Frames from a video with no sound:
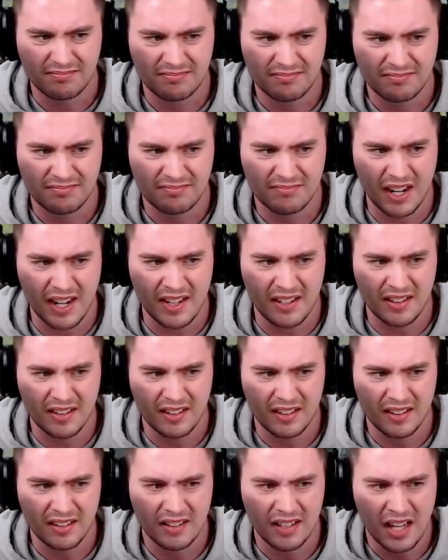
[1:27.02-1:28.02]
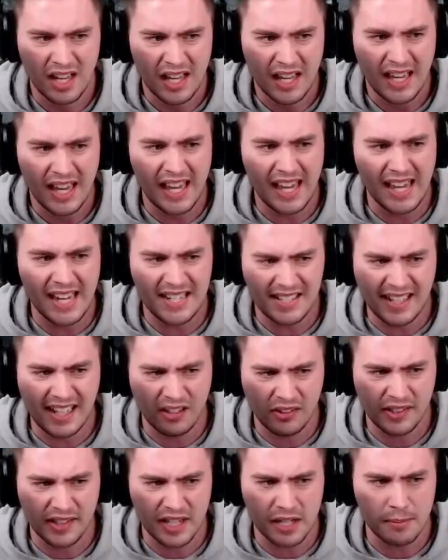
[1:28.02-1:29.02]
Right? It's
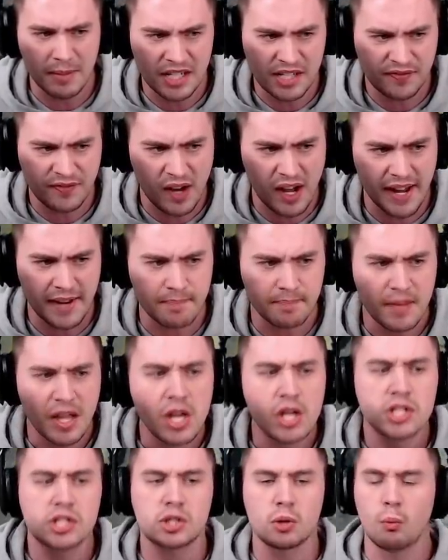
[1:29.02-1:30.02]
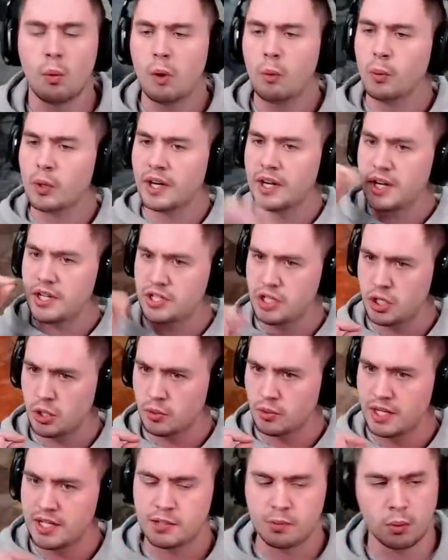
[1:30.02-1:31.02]
killing them, it's fine. So what we're gonna do
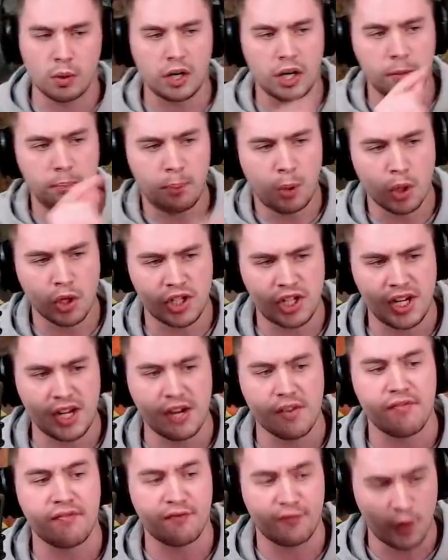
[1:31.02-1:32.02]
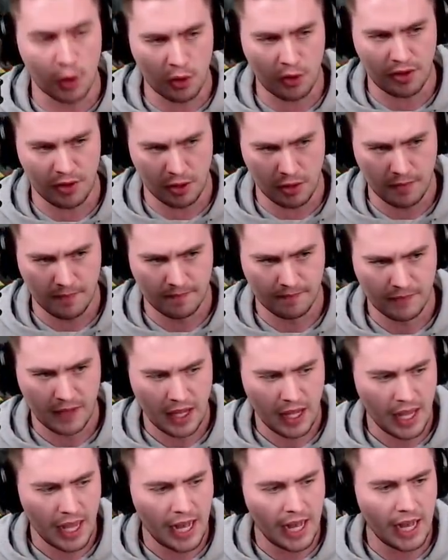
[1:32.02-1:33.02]
is we're gonna push in further,
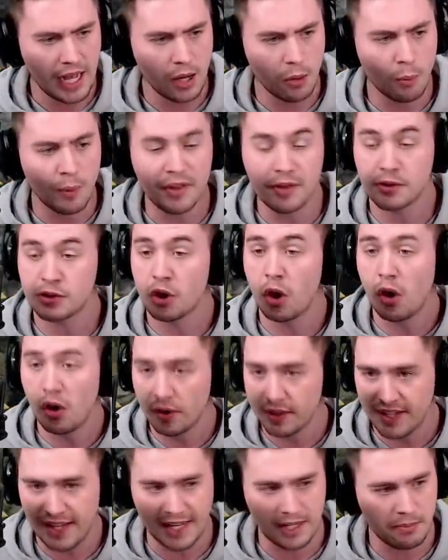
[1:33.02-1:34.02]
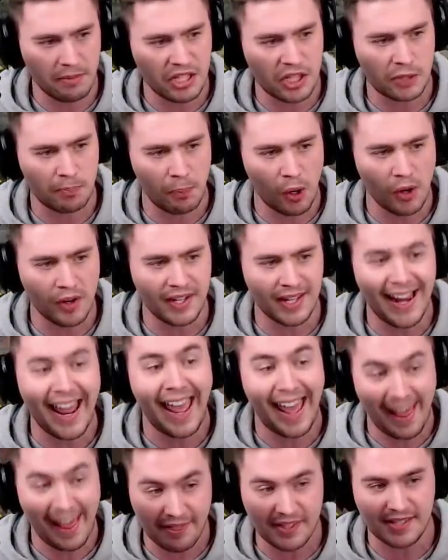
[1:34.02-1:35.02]
where there's all the enemies spawned in
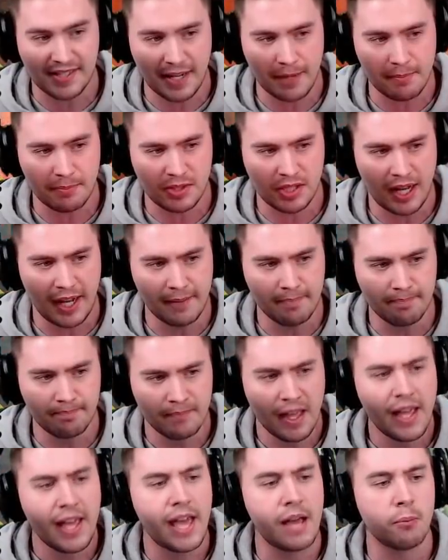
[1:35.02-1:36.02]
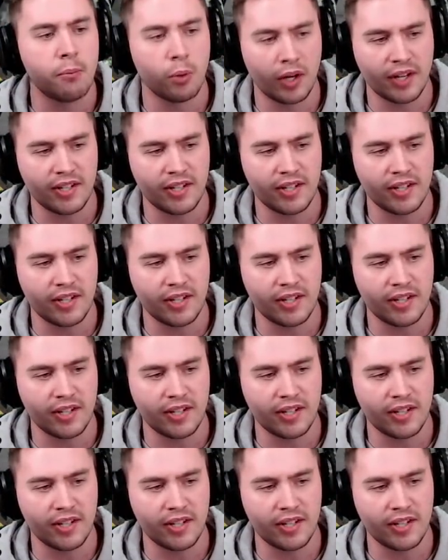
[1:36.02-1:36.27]
at the same time, and we're gonna